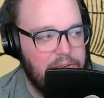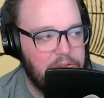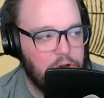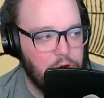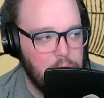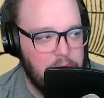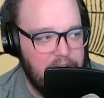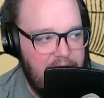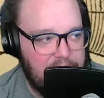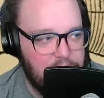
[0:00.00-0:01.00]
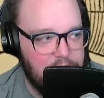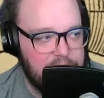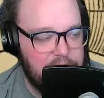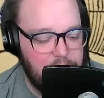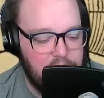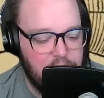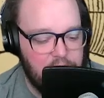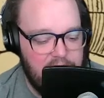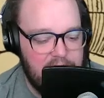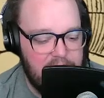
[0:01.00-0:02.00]
there's a group of actors that
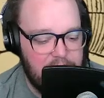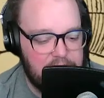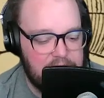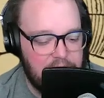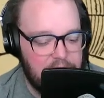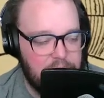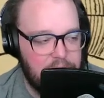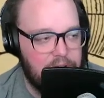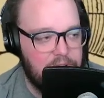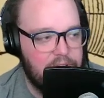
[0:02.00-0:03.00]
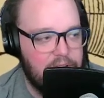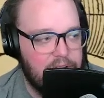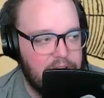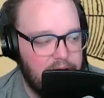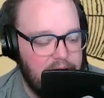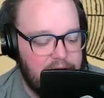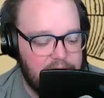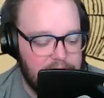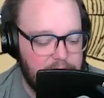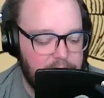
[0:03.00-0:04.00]
recreate every single like
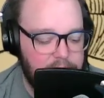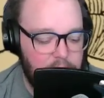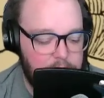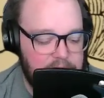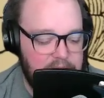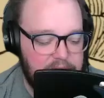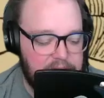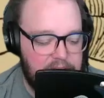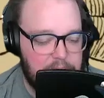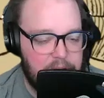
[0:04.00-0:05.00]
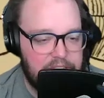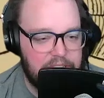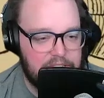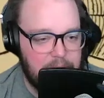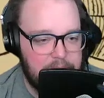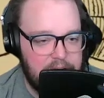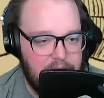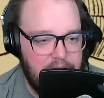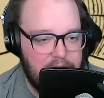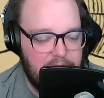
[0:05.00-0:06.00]
film scene that takes place in the
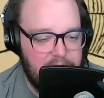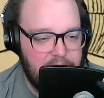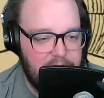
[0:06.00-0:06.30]
cemetery,